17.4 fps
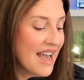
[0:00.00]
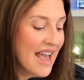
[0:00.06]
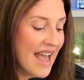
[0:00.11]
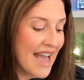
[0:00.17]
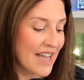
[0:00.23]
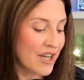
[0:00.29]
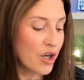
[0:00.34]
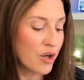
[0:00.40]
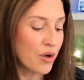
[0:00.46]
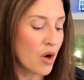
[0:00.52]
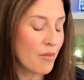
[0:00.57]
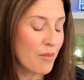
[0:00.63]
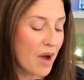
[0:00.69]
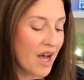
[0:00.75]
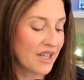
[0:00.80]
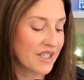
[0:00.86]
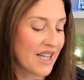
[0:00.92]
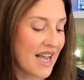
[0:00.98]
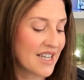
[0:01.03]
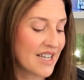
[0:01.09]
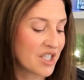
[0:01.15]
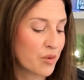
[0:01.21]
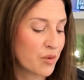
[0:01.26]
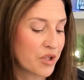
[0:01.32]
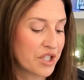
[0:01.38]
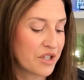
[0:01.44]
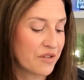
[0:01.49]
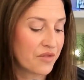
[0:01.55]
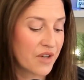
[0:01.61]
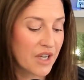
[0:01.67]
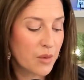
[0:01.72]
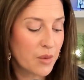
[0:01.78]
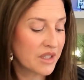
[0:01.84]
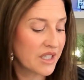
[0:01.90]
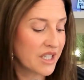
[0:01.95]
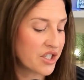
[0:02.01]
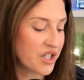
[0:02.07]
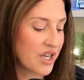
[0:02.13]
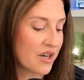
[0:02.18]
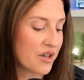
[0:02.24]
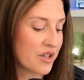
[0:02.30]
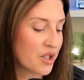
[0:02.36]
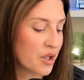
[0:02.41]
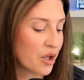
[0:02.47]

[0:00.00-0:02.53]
and her own podcast, where she frequently shares